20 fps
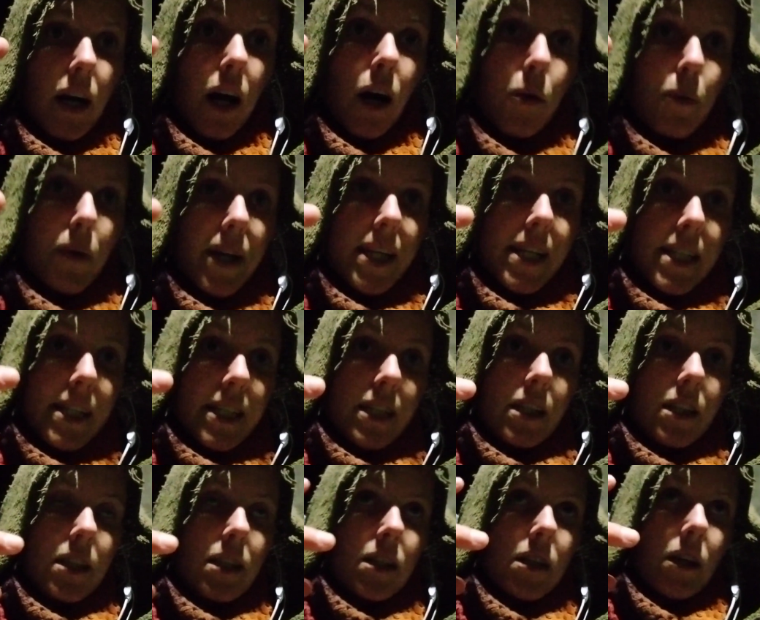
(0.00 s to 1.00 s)

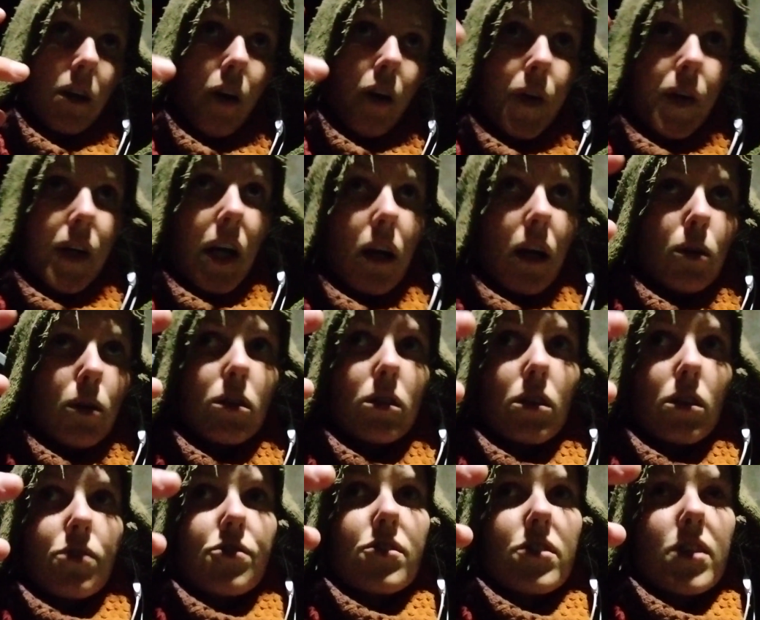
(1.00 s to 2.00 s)
away or out
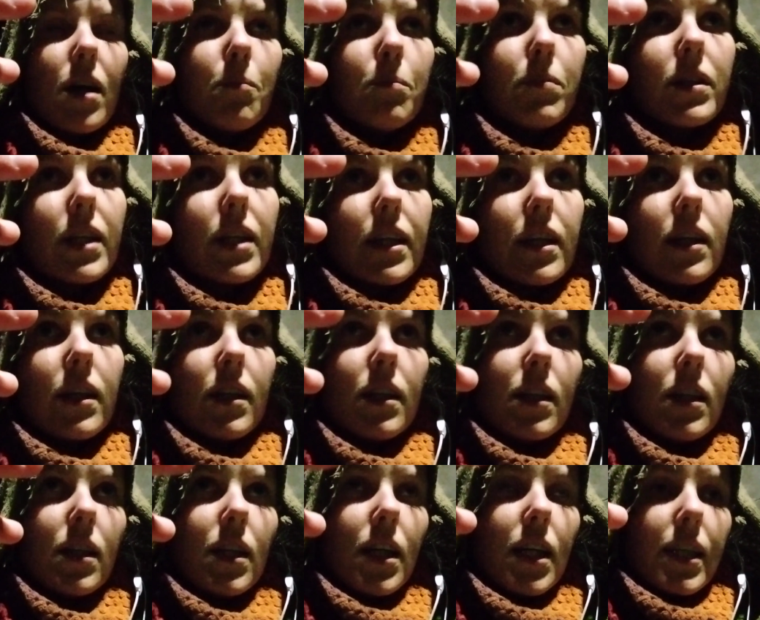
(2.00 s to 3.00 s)
of something
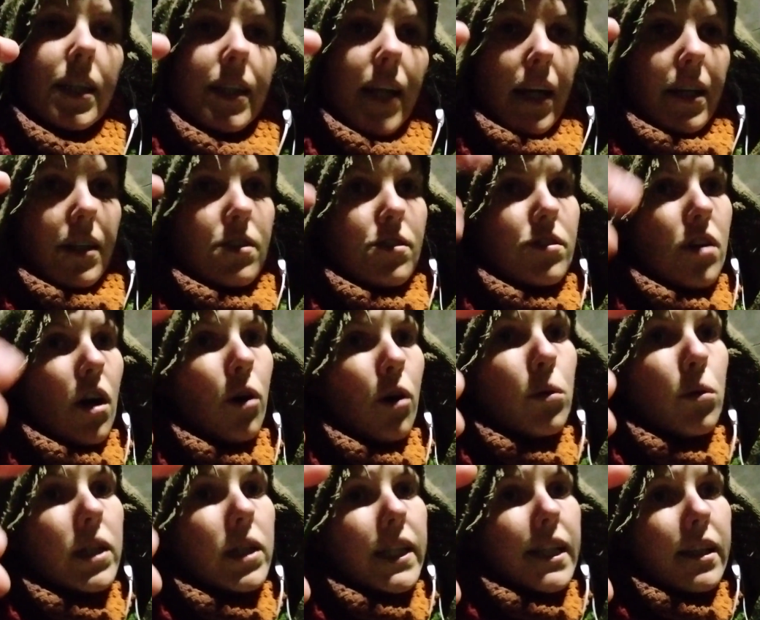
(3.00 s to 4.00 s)
that is
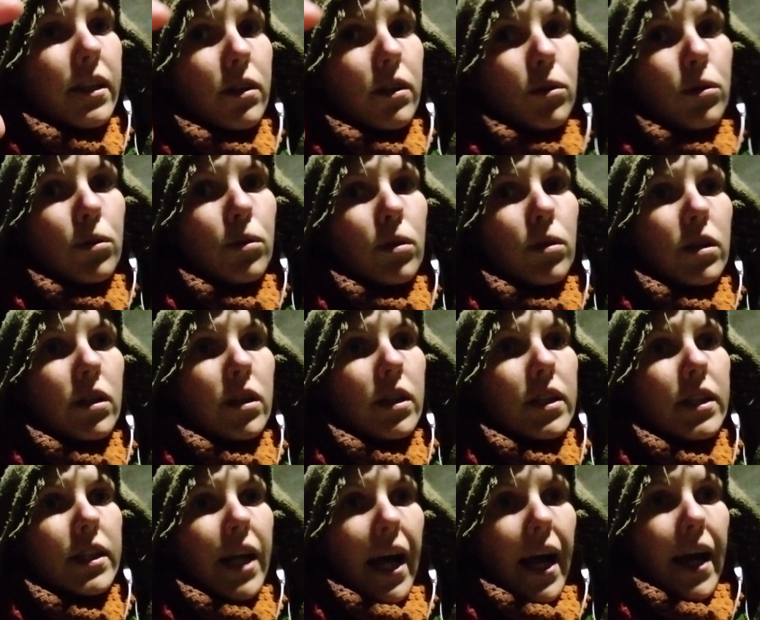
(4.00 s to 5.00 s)
holding you
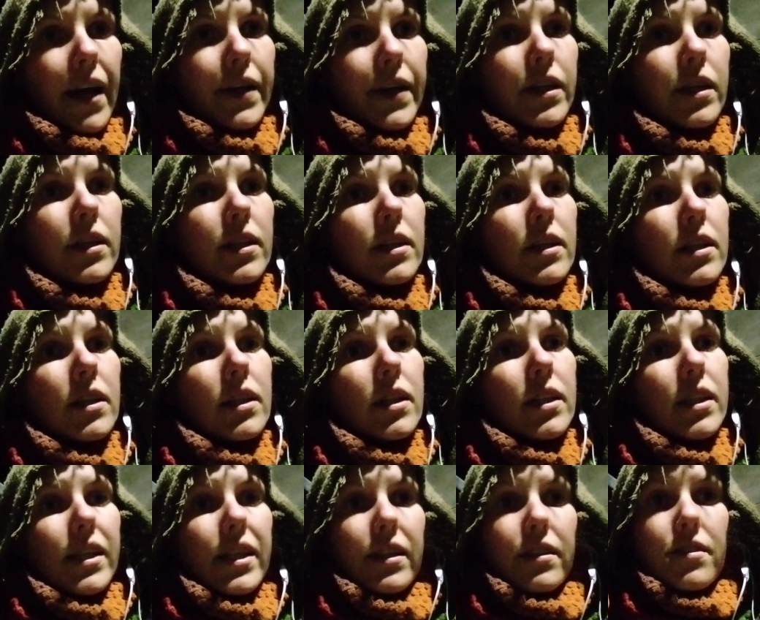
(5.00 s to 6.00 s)
there
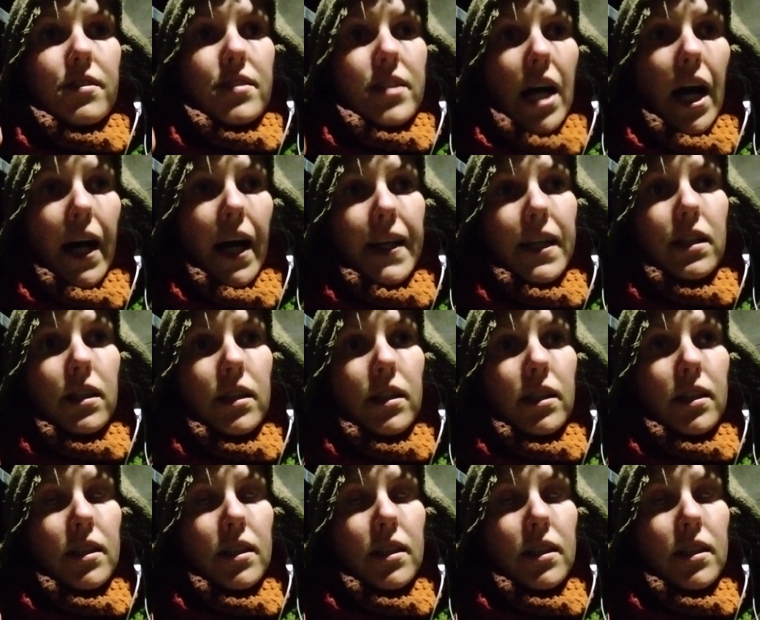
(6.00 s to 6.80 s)
inside,